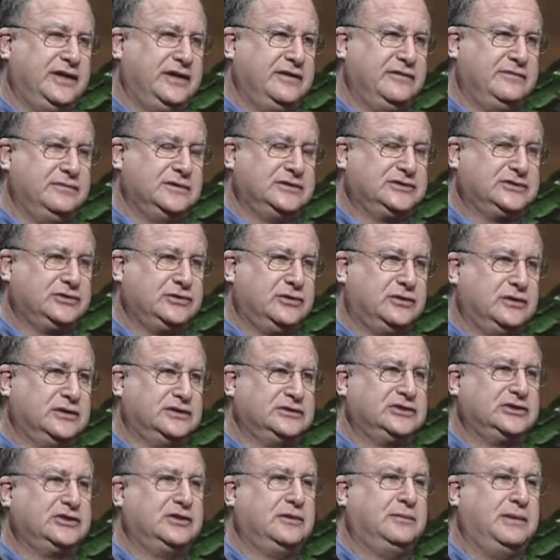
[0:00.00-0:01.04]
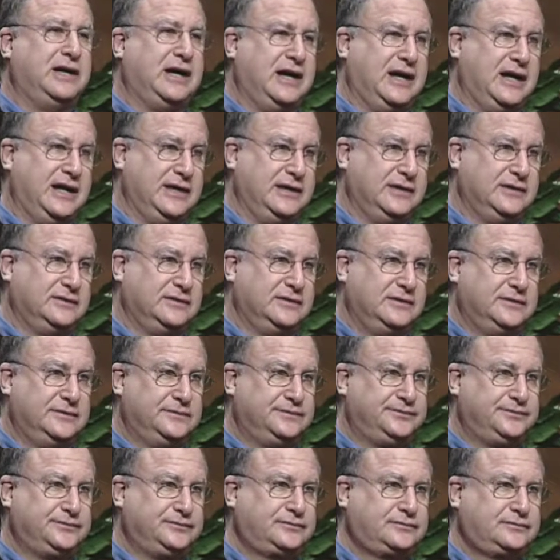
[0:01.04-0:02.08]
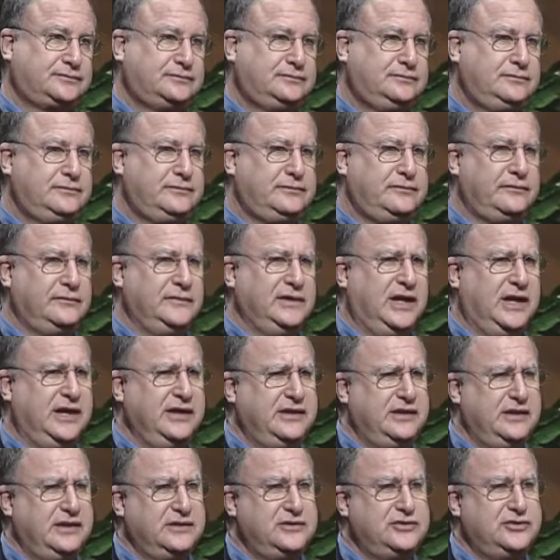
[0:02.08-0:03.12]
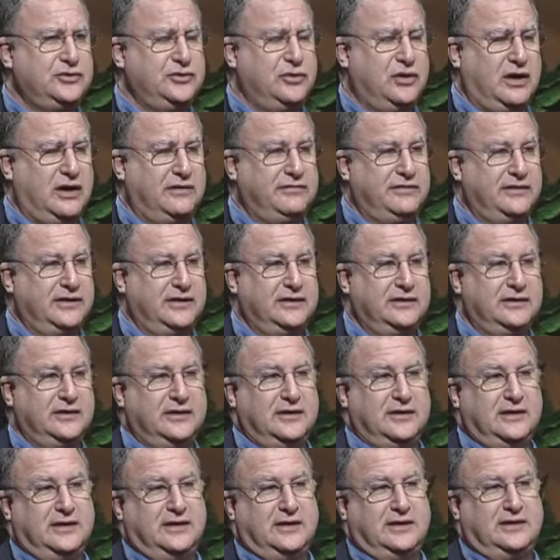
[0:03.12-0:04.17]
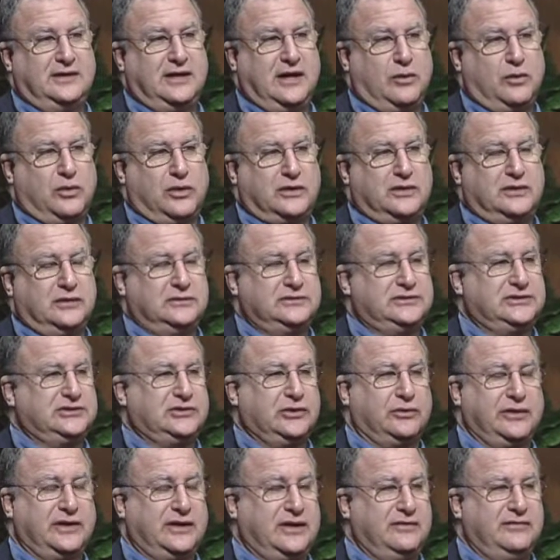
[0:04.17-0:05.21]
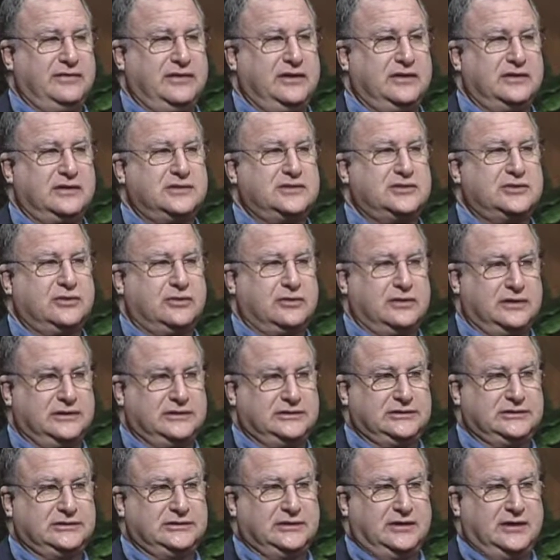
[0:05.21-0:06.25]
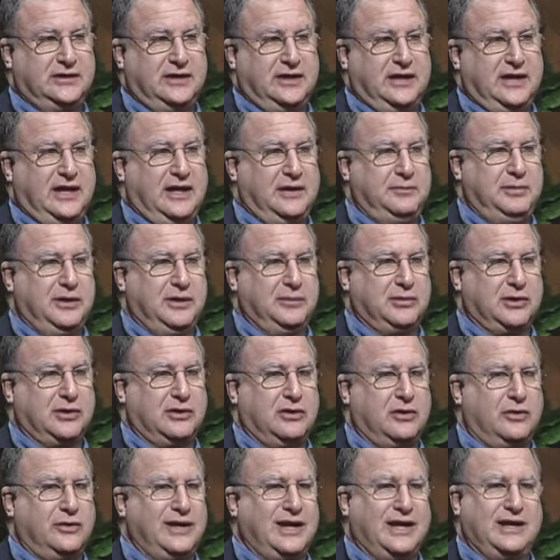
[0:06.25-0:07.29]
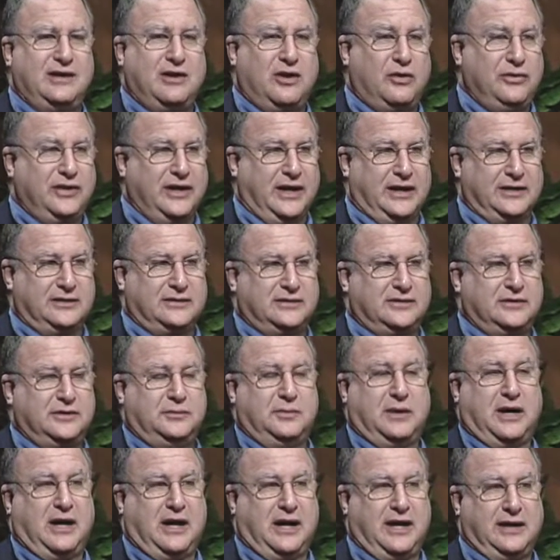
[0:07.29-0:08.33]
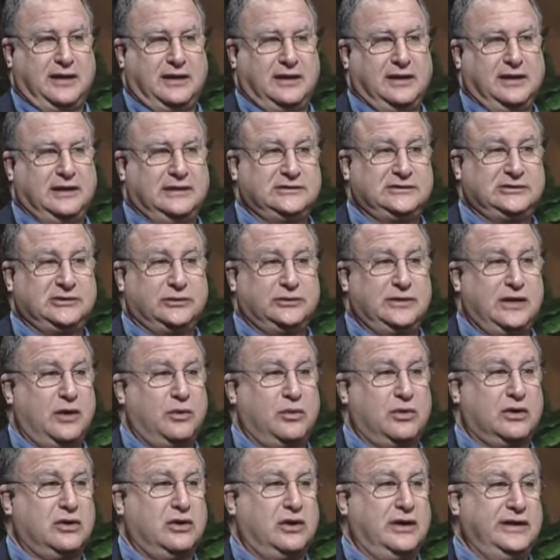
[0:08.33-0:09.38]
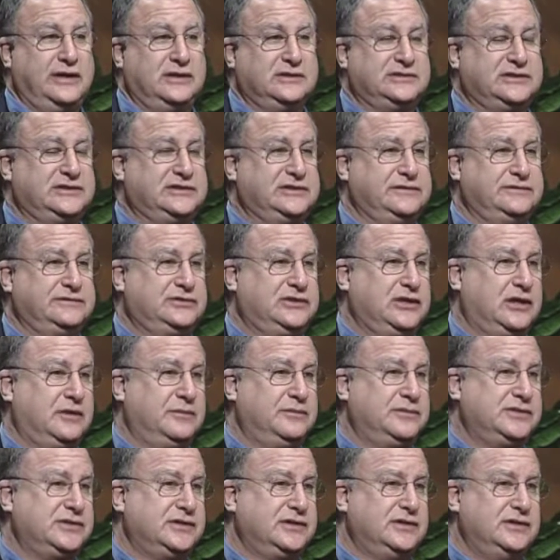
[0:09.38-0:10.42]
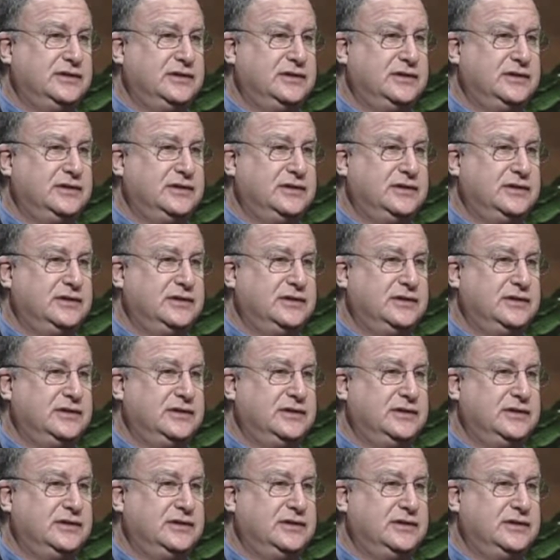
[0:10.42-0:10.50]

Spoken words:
to give them the scores, goodbye. I think too often network news is only giving you the scores. And people are going, I know that, goodbye. And so network audiences have dumped